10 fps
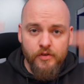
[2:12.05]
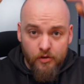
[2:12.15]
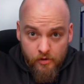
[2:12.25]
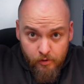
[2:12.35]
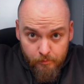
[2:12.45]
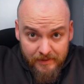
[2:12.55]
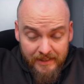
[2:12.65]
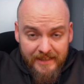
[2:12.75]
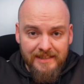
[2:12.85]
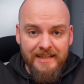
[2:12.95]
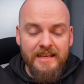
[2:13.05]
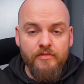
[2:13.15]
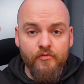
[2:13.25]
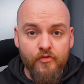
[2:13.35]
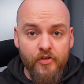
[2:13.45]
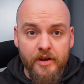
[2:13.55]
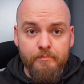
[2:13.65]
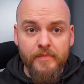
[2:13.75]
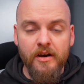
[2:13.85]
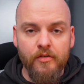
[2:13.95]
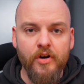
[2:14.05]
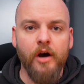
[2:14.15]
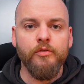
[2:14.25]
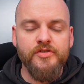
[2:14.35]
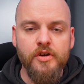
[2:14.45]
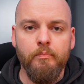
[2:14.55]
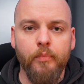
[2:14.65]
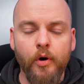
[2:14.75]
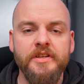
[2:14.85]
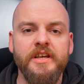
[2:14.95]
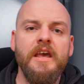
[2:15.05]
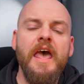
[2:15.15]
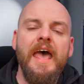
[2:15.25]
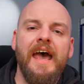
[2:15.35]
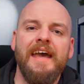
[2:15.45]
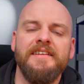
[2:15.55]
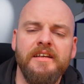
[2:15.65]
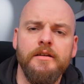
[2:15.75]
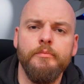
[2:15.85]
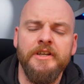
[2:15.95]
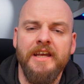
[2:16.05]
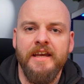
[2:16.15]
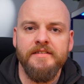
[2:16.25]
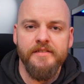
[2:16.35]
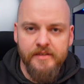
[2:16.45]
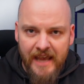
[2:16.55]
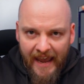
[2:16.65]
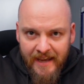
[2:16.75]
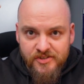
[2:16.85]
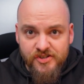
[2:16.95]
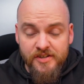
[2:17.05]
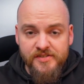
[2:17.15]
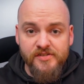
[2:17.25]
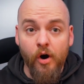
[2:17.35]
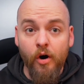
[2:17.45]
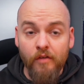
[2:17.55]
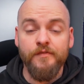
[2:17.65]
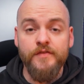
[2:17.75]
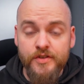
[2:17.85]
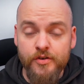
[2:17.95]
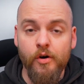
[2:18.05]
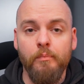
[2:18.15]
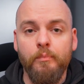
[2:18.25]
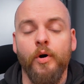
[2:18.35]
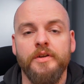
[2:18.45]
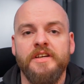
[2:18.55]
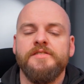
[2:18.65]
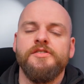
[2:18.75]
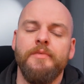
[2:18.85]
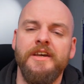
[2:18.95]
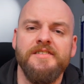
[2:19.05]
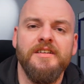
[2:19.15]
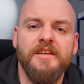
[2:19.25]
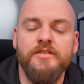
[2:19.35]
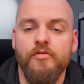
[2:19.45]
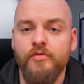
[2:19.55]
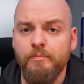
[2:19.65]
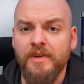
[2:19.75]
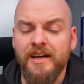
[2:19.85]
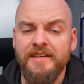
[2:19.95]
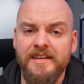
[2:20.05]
you a completely rim around your body and illuminate the edges of your body. So basically your rim light